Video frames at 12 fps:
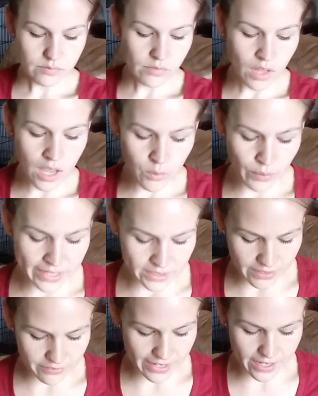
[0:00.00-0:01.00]
and we can
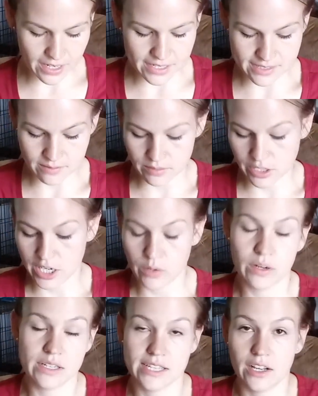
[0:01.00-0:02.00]
live there and you know
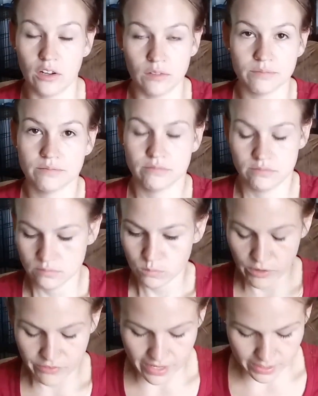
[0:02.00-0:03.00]
until we
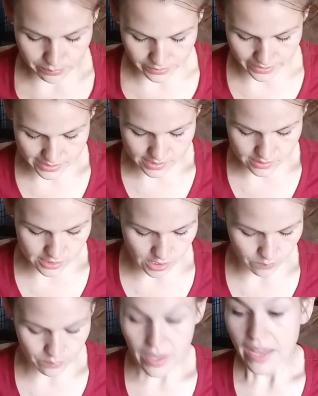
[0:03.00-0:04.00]
find a place so
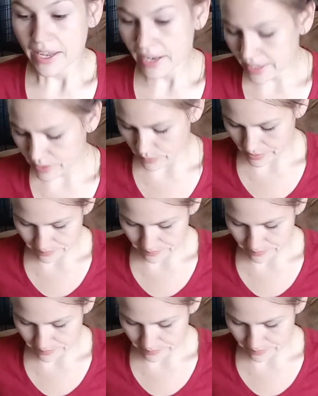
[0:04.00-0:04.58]
anyway